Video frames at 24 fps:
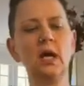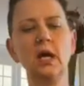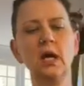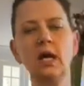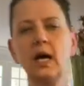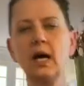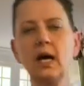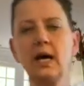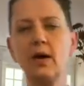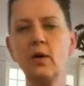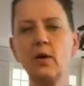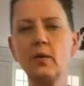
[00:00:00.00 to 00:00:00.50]

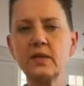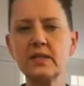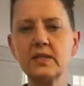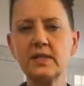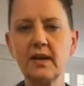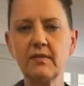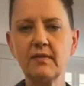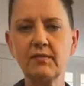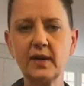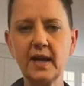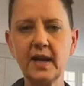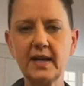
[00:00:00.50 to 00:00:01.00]
I always
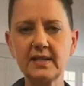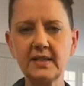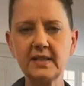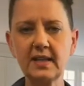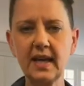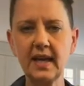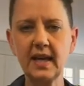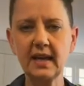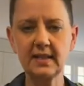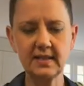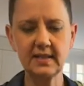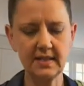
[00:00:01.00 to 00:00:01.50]
have rice
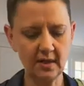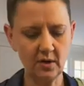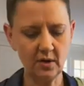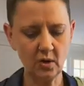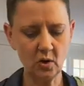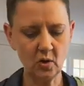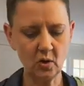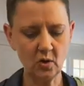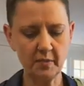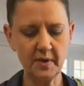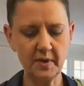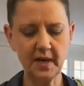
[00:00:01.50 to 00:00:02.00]
cakes at
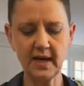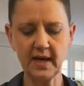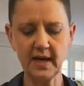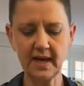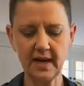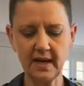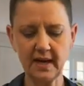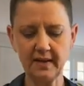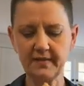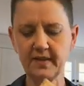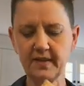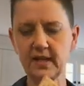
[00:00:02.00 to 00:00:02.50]
home, and I
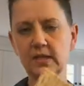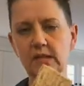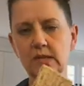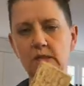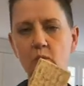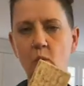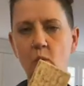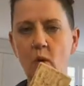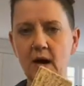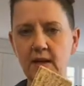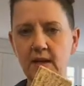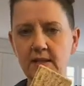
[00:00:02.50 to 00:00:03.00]
have these
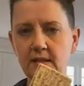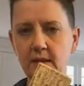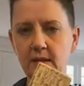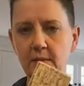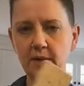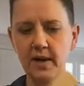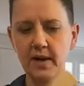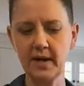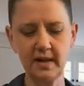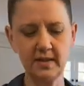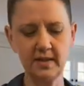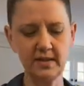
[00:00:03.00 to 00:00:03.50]
wasa
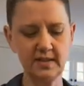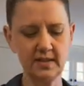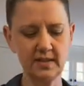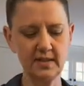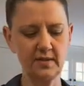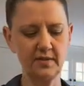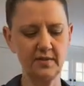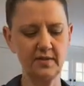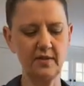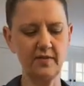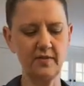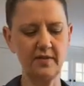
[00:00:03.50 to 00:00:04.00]
breads.
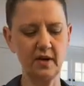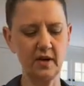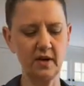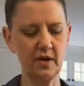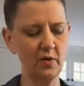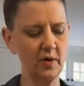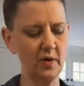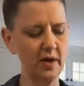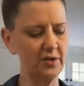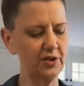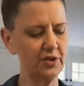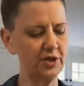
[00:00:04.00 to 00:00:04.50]
They're very
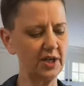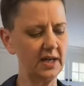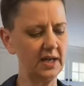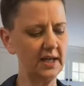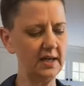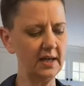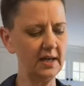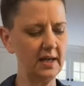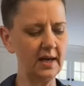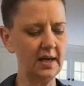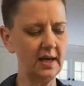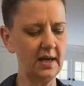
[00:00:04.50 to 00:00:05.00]
crunchy,
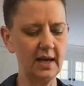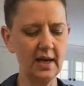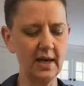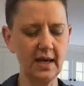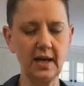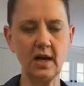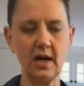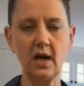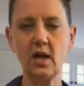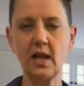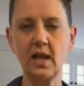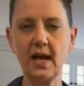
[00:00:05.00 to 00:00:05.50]
and
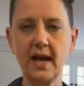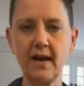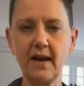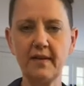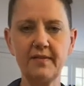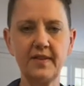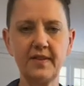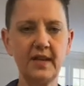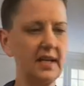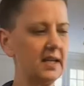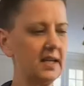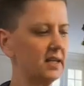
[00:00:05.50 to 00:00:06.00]
I'll have
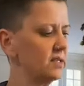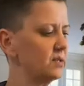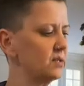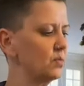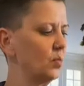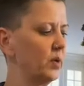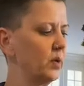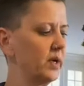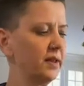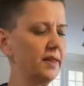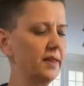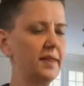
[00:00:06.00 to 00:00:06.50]
these
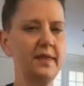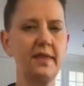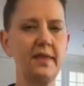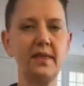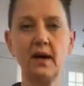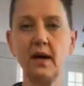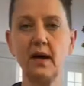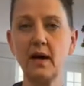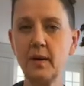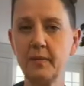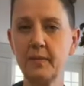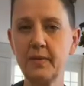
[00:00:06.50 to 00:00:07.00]
with the
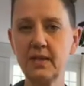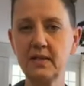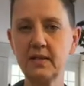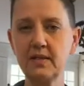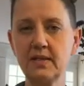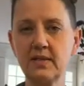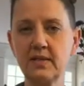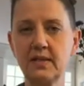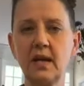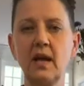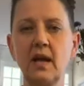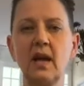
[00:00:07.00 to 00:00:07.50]

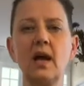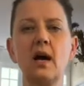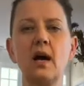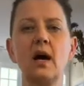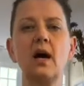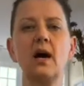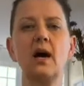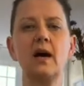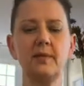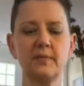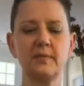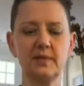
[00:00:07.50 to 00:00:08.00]
hummus.
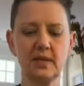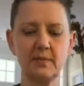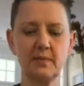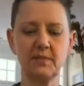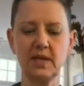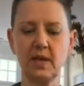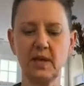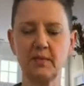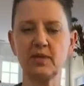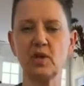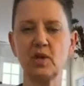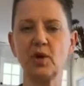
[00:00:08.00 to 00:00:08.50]

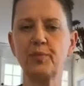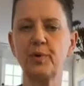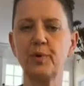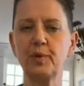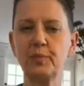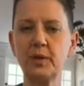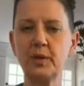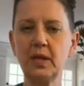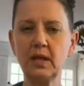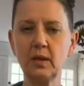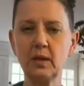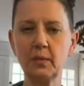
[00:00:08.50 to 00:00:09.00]
Sometimes I'll put
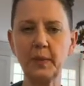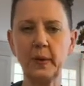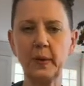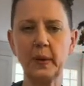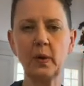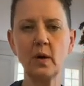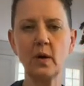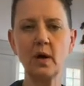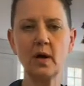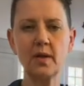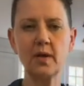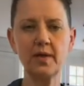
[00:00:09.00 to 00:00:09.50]
peanut
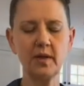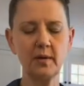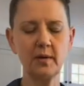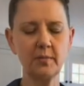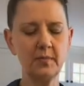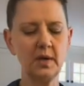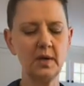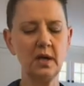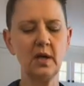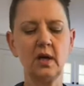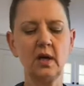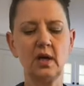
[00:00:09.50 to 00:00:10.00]
butter on them.
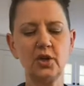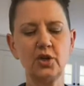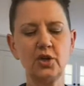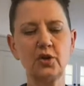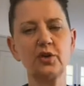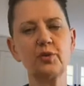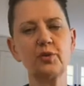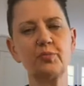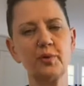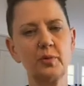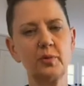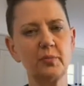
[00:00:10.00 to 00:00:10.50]
You
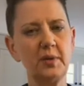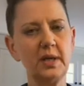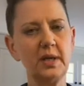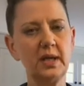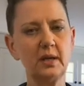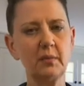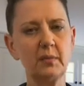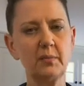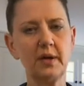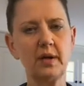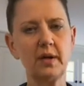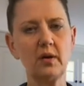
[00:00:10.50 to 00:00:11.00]
could put
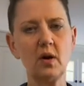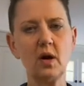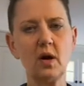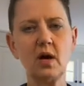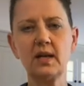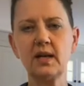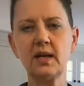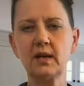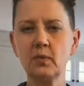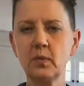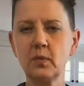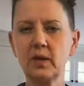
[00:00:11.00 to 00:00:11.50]
peanut butter on
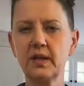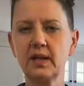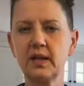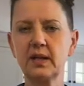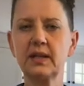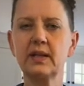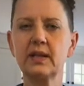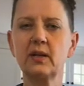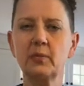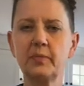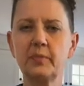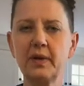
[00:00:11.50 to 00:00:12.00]
it with a
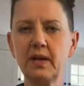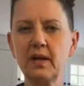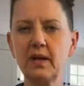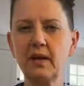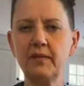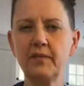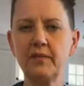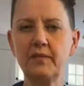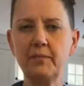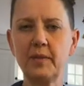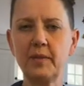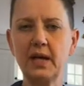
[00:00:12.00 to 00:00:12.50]
little bit
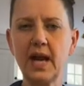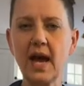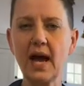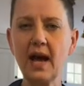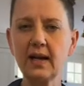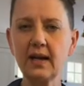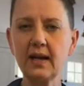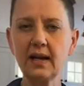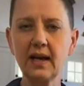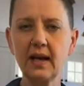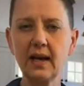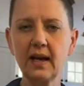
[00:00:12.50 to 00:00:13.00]
of
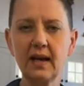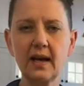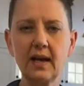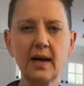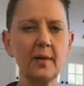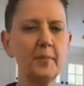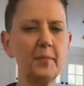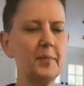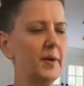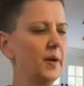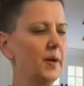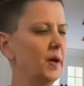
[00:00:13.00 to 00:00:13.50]
banana cut
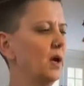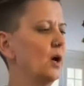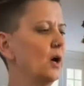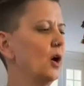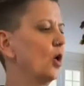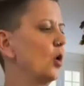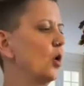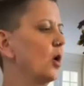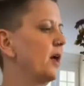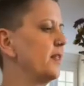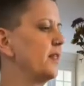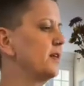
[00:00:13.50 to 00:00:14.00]
up,
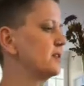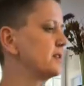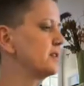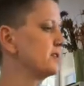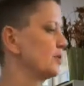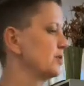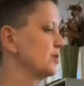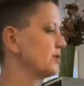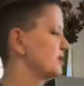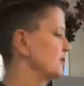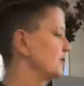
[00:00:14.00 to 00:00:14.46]
or other sorts